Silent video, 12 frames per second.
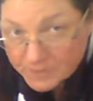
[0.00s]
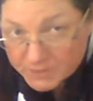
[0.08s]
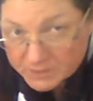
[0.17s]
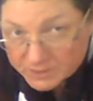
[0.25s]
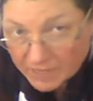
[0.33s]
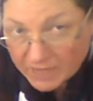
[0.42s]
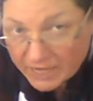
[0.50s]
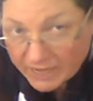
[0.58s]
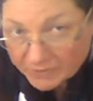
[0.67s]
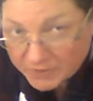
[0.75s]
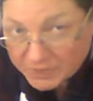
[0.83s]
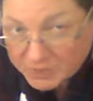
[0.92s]
So
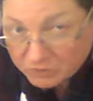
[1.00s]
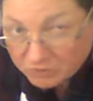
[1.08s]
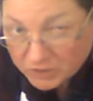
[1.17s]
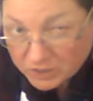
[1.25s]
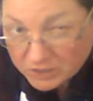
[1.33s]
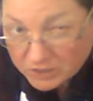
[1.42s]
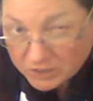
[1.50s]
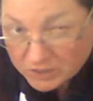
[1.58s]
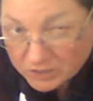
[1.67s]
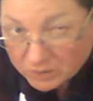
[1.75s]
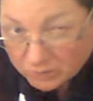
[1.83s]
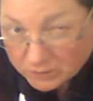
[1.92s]
add this right
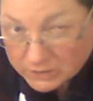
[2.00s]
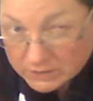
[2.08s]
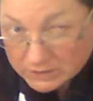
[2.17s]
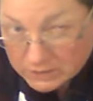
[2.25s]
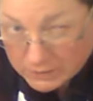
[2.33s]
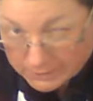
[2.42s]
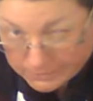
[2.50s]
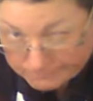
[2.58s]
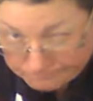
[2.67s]
towards the end.